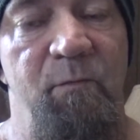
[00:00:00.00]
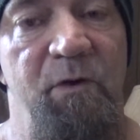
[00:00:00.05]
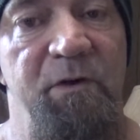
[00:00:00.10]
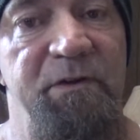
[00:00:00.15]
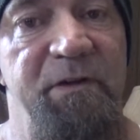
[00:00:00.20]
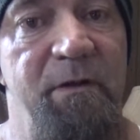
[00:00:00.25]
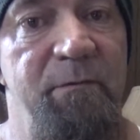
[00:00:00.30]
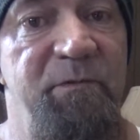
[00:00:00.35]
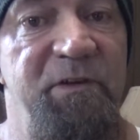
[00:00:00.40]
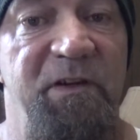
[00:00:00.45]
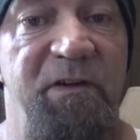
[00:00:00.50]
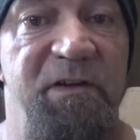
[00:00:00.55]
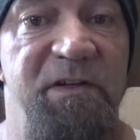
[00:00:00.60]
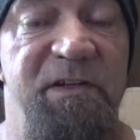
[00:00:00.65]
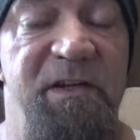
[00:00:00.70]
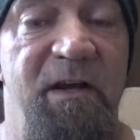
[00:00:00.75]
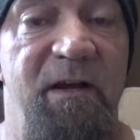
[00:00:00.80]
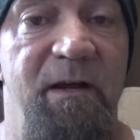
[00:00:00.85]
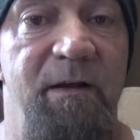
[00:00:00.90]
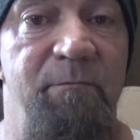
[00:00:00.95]
put them to the
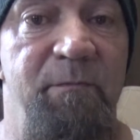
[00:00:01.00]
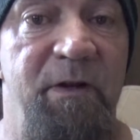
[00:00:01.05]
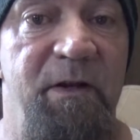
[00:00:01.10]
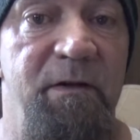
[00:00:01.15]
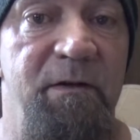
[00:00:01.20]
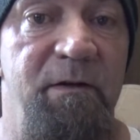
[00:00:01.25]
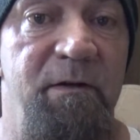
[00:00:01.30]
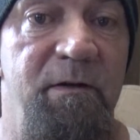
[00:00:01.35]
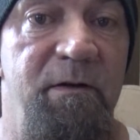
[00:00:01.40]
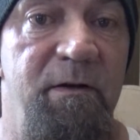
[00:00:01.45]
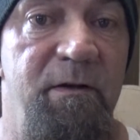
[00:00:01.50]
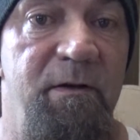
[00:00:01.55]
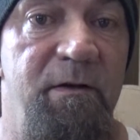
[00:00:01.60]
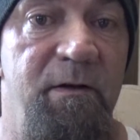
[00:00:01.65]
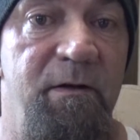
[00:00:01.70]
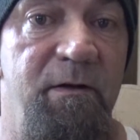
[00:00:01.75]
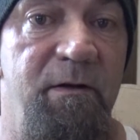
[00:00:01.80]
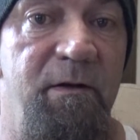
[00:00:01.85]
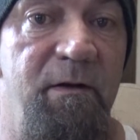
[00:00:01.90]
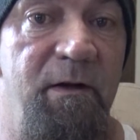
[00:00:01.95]
side man
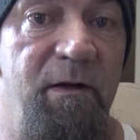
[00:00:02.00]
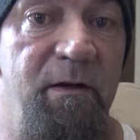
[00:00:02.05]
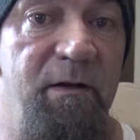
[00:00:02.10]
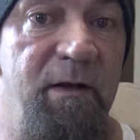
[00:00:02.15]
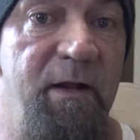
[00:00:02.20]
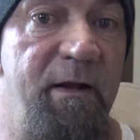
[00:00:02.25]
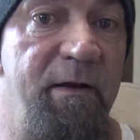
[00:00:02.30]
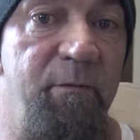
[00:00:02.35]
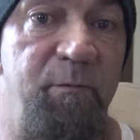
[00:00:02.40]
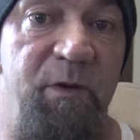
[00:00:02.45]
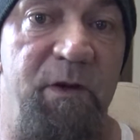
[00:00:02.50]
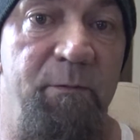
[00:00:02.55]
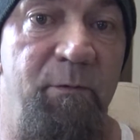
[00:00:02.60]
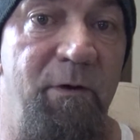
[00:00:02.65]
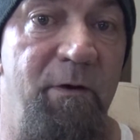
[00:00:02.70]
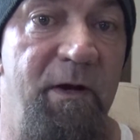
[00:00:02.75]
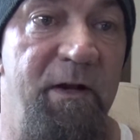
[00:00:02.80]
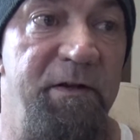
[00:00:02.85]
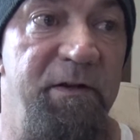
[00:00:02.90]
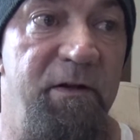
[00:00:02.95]
a lot of
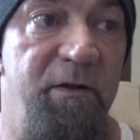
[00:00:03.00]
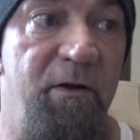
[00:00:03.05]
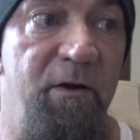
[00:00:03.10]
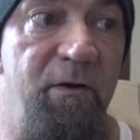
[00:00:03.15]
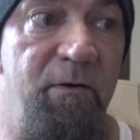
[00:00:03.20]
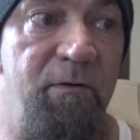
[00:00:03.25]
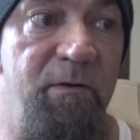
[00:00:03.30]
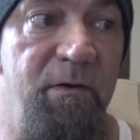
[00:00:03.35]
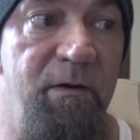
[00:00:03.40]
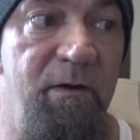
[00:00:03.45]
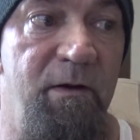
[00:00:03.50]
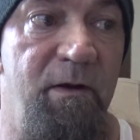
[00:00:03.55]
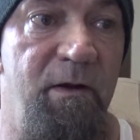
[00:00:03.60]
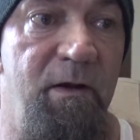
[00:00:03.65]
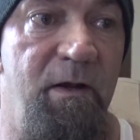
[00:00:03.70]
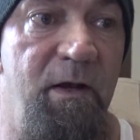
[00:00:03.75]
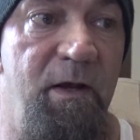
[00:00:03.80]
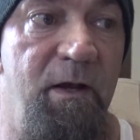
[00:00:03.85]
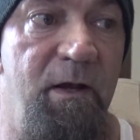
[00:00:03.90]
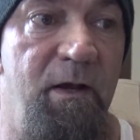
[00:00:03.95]
people had to go
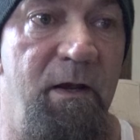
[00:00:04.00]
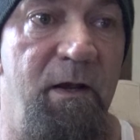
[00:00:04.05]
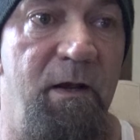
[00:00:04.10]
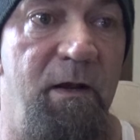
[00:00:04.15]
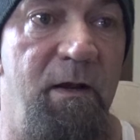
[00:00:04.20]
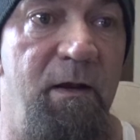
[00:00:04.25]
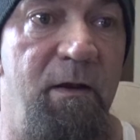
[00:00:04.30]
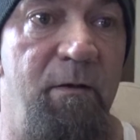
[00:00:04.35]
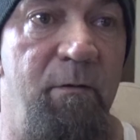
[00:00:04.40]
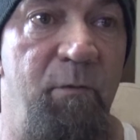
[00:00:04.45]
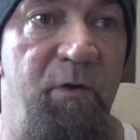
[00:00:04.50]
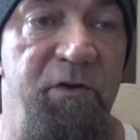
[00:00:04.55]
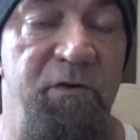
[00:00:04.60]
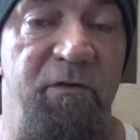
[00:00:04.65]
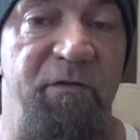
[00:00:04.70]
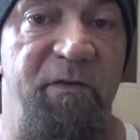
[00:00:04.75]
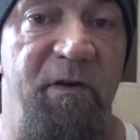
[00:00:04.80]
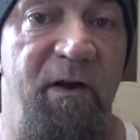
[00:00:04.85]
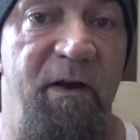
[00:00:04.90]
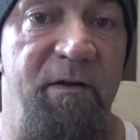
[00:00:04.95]
but you
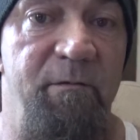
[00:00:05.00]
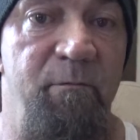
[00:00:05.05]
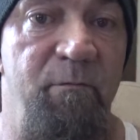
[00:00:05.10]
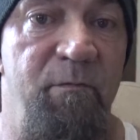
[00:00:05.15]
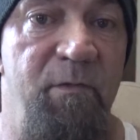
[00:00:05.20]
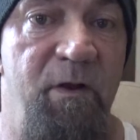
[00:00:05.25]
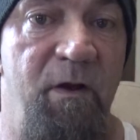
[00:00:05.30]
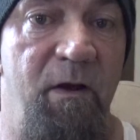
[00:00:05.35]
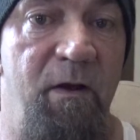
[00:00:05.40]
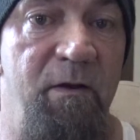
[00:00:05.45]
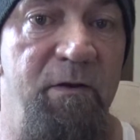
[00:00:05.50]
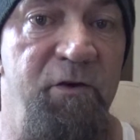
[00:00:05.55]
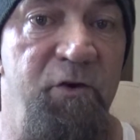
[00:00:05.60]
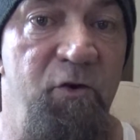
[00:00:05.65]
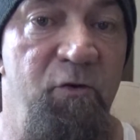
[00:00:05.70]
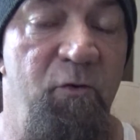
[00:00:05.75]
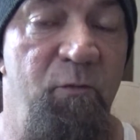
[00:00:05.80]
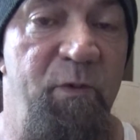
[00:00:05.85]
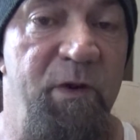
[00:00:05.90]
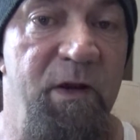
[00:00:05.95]
find uh,
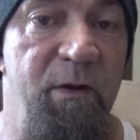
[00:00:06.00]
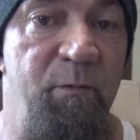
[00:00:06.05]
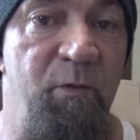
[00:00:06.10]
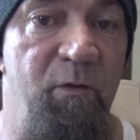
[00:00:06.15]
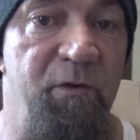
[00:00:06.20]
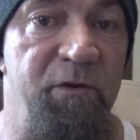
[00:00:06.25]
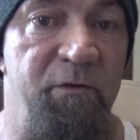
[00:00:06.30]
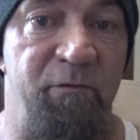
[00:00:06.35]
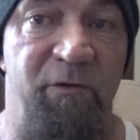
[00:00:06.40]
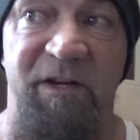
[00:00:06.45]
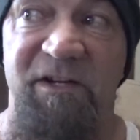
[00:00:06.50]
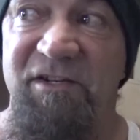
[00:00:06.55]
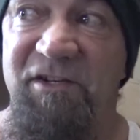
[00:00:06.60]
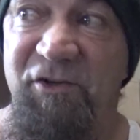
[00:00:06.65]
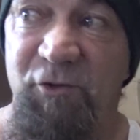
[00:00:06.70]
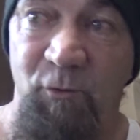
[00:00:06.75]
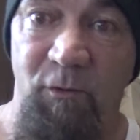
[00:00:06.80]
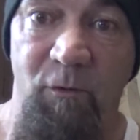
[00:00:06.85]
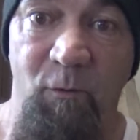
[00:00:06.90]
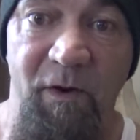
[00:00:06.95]
new people and the reason
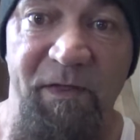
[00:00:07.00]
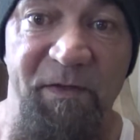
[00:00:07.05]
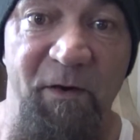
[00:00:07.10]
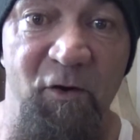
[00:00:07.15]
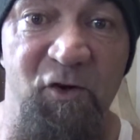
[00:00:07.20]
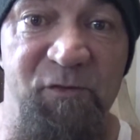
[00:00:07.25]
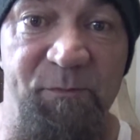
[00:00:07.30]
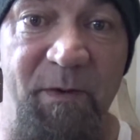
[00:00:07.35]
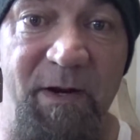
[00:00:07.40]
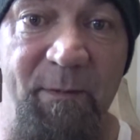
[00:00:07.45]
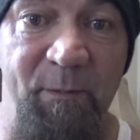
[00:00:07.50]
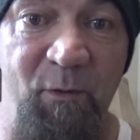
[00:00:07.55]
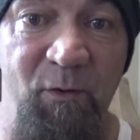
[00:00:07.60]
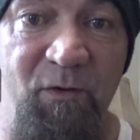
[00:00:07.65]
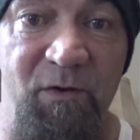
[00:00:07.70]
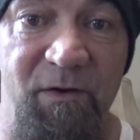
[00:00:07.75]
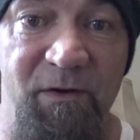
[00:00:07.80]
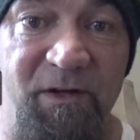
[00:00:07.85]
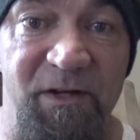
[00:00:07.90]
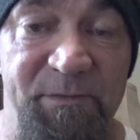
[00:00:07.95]
you were with those
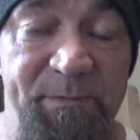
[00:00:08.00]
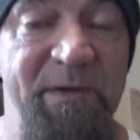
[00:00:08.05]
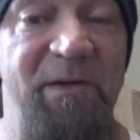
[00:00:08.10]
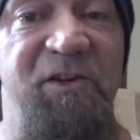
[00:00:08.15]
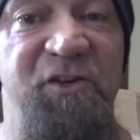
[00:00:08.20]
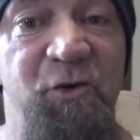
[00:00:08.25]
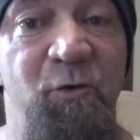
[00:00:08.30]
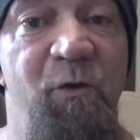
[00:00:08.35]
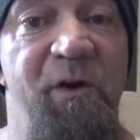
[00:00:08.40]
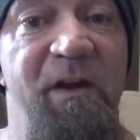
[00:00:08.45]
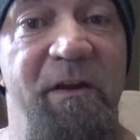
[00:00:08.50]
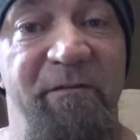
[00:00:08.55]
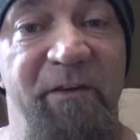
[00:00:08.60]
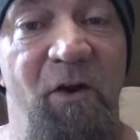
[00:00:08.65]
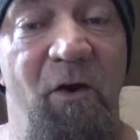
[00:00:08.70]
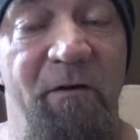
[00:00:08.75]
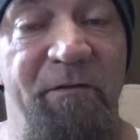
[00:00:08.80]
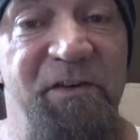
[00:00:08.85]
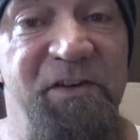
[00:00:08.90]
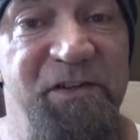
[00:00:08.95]
people is because you were giving
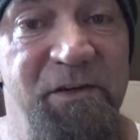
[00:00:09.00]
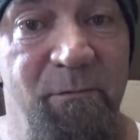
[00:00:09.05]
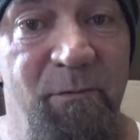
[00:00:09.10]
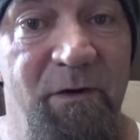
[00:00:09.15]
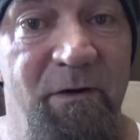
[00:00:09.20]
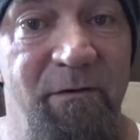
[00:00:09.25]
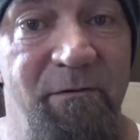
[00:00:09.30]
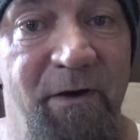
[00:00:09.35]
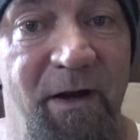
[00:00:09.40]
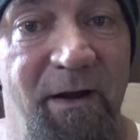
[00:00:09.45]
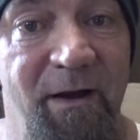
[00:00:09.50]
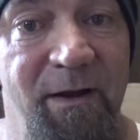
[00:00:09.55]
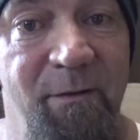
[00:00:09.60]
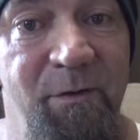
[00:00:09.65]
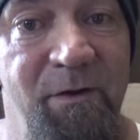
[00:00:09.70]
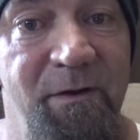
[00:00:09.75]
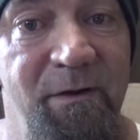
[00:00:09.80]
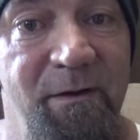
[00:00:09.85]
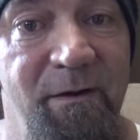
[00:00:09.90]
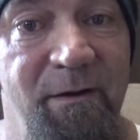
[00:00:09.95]
off a similar vibe
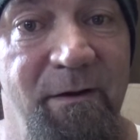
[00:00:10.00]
